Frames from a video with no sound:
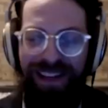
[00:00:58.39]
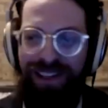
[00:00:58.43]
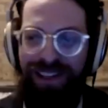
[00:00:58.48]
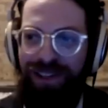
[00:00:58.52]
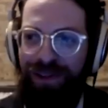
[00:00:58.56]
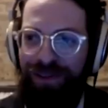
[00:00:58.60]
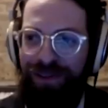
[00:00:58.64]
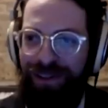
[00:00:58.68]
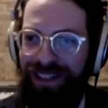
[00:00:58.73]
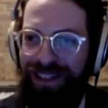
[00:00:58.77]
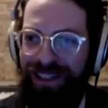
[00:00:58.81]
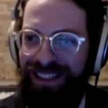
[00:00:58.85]
you.
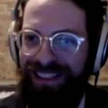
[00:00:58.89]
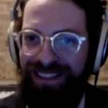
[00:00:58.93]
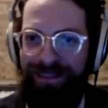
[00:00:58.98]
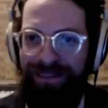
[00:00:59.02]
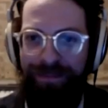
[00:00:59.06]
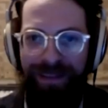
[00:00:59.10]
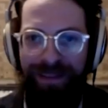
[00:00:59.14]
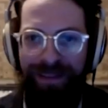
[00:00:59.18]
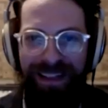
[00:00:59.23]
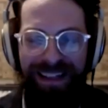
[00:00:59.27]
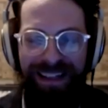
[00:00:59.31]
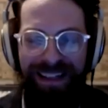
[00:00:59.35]

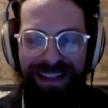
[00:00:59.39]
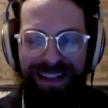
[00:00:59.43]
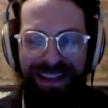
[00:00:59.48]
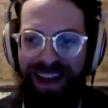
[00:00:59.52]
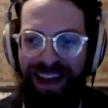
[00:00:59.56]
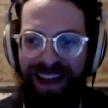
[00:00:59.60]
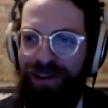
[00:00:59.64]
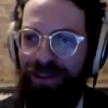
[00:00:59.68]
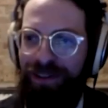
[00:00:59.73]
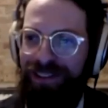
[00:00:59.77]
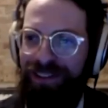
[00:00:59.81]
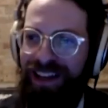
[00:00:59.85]
Yeah, I know
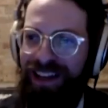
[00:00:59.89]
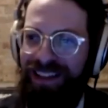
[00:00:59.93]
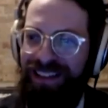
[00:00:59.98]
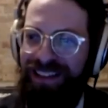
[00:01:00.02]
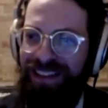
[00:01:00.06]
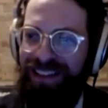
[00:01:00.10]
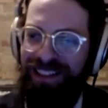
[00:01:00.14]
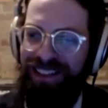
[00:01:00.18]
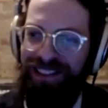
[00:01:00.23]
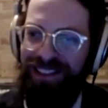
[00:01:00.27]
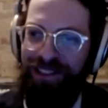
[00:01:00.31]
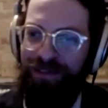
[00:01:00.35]
it's not
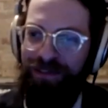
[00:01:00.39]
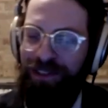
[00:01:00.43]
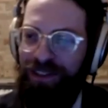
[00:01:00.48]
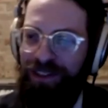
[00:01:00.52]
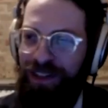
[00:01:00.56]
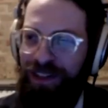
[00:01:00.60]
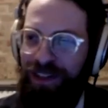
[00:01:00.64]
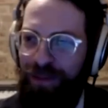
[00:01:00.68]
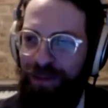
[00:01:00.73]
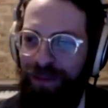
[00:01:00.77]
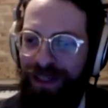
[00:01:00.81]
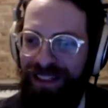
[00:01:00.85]
Thanksgiving
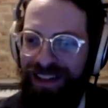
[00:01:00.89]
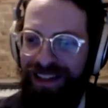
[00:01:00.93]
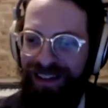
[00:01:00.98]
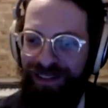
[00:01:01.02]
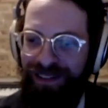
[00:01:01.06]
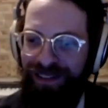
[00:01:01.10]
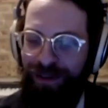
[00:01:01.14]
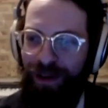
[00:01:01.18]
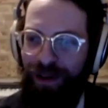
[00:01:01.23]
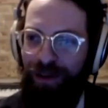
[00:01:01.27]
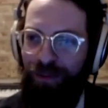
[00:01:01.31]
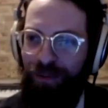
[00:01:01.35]
there, but
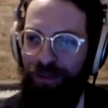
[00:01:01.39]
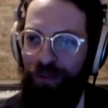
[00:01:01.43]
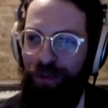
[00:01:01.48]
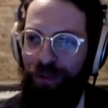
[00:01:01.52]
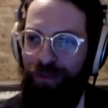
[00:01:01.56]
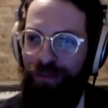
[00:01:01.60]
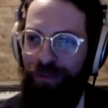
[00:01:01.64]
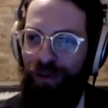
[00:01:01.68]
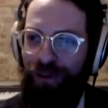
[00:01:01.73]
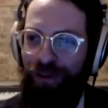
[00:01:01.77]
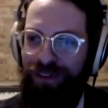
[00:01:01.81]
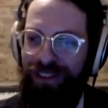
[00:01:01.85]
I'll
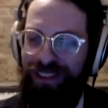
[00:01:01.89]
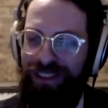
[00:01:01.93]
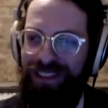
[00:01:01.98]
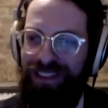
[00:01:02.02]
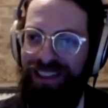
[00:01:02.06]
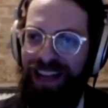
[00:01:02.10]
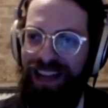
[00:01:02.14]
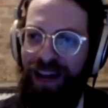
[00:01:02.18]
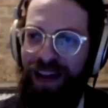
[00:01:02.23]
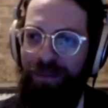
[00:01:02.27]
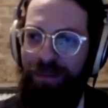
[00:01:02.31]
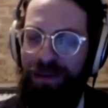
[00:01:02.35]
reverse it,
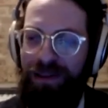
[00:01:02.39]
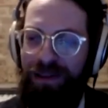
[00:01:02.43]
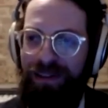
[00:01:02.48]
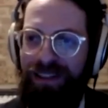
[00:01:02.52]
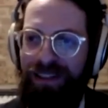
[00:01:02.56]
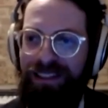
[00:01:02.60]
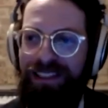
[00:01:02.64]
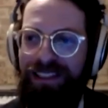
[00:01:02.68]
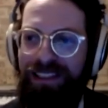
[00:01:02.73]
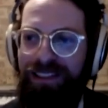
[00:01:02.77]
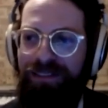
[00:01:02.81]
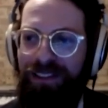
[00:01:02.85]
and happy
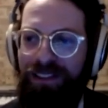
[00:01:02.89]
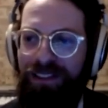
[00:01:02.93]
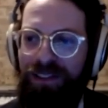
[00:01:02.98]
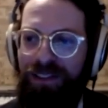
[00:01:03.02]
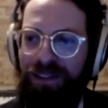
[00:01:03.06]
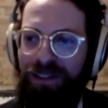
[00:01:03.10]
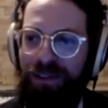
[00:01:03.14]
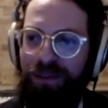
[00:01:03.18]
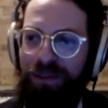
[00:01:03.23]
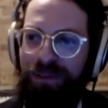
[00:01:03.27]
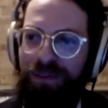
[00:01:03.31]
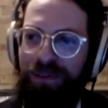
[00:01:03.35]
Thanksgiving to
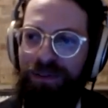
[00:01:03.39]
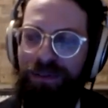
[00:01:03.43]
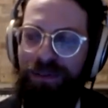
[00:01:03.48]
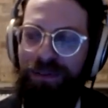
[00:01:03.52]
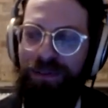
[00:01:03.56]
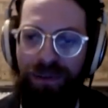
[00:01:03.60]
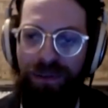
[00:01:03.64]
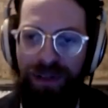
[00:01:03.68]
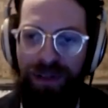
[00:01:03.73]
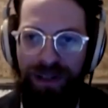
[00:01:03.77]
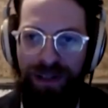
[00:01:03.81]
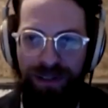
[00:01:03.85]
those of you
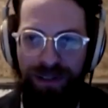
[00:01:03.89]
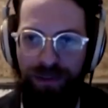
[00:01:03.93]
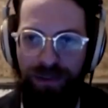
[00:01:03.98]
there as